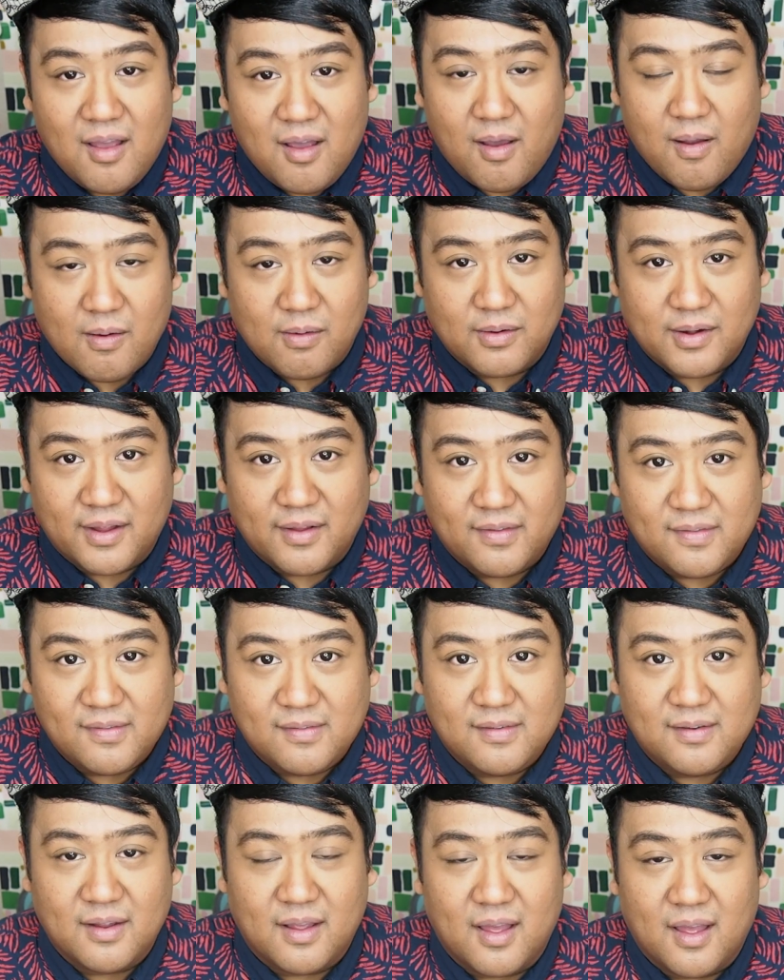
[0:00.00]

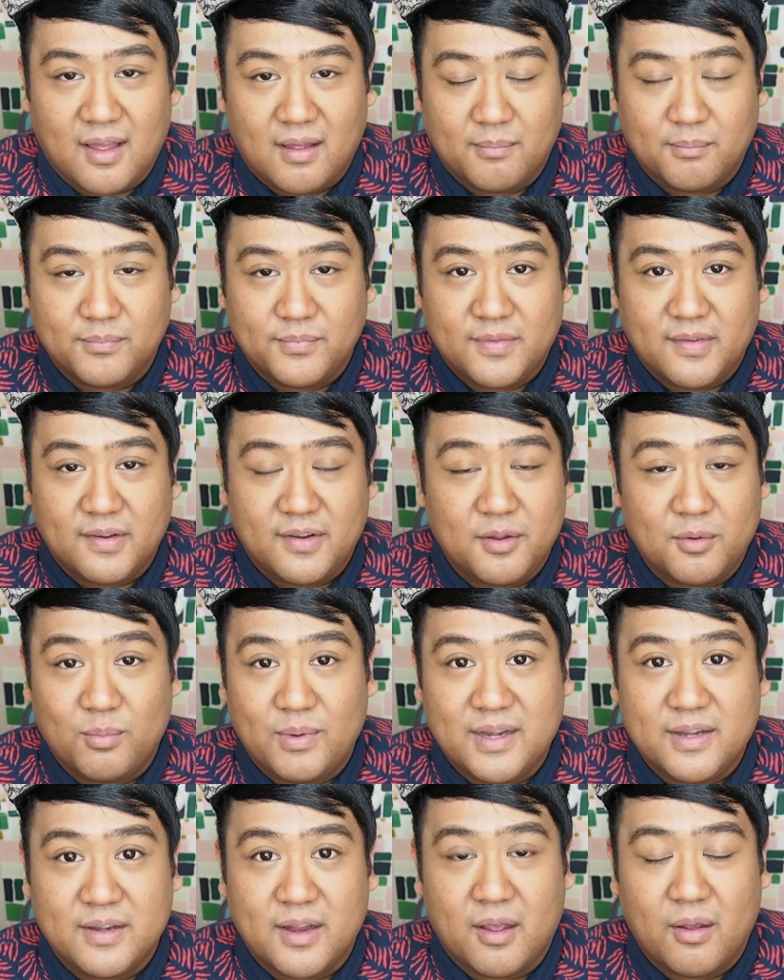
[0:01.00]
artist to do
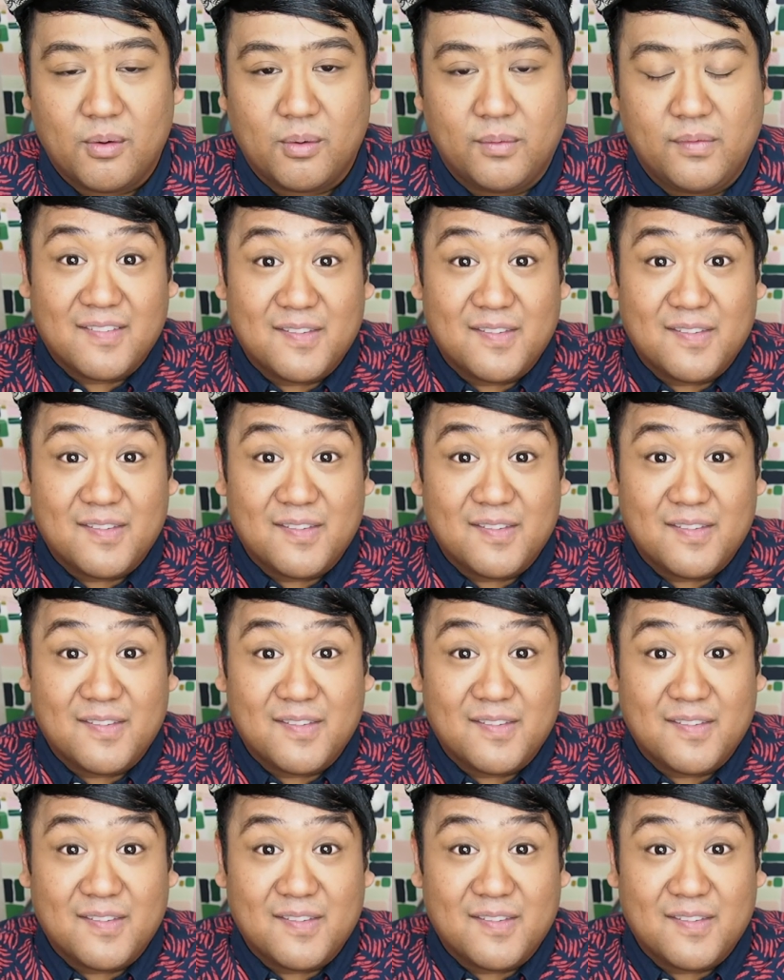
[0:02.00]
windows.